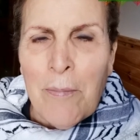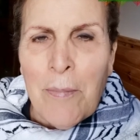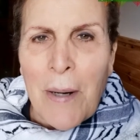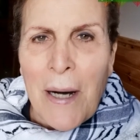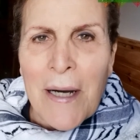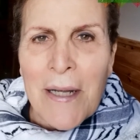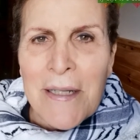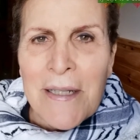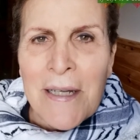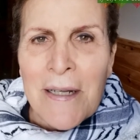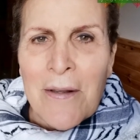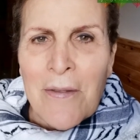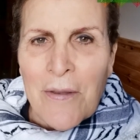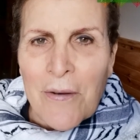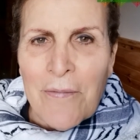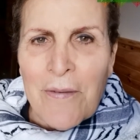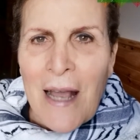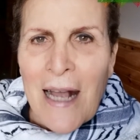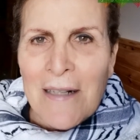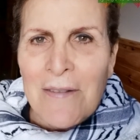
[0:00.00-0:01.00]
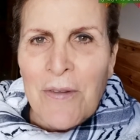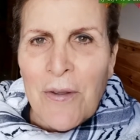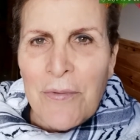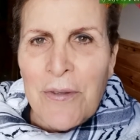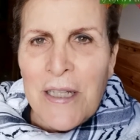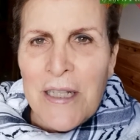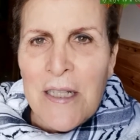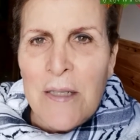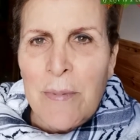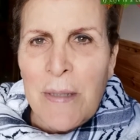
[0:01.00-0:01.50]
but the fact that
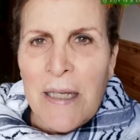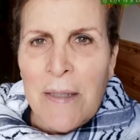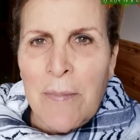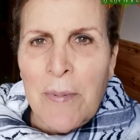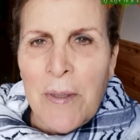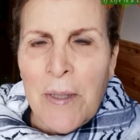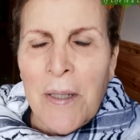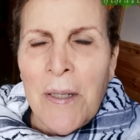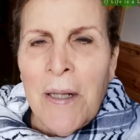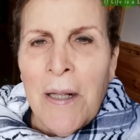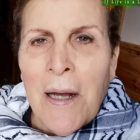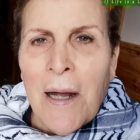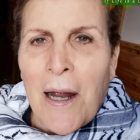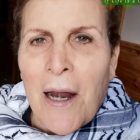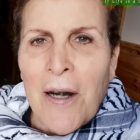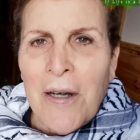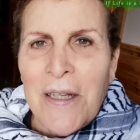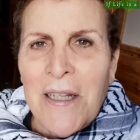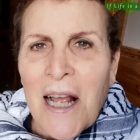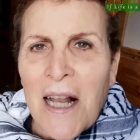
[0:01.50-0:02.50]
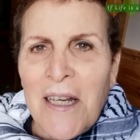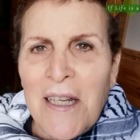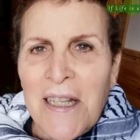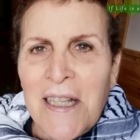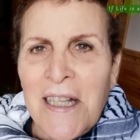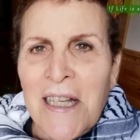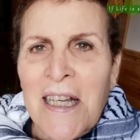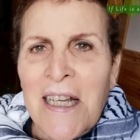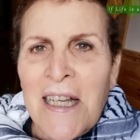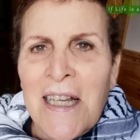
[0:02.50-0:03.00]
these people are
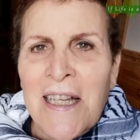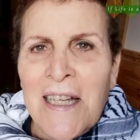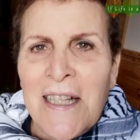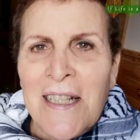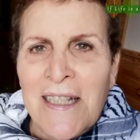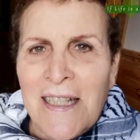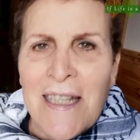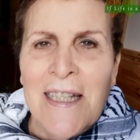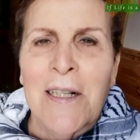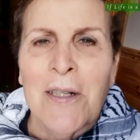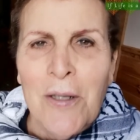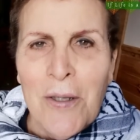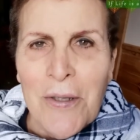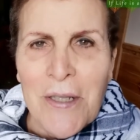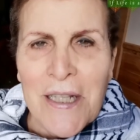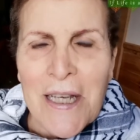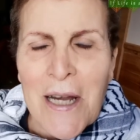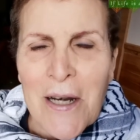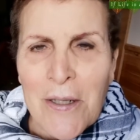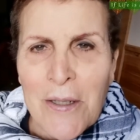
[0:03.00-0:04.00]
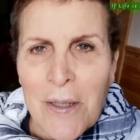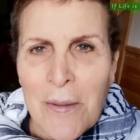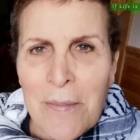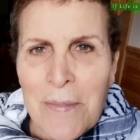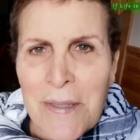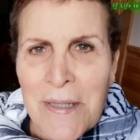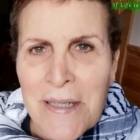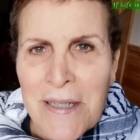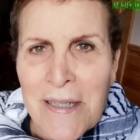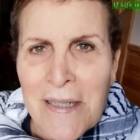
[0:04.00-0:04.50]
yelling, kill the
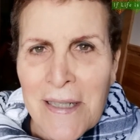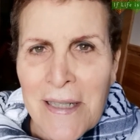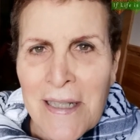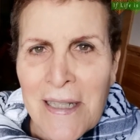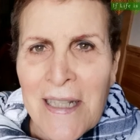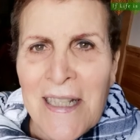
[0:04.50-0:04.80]
Arabs,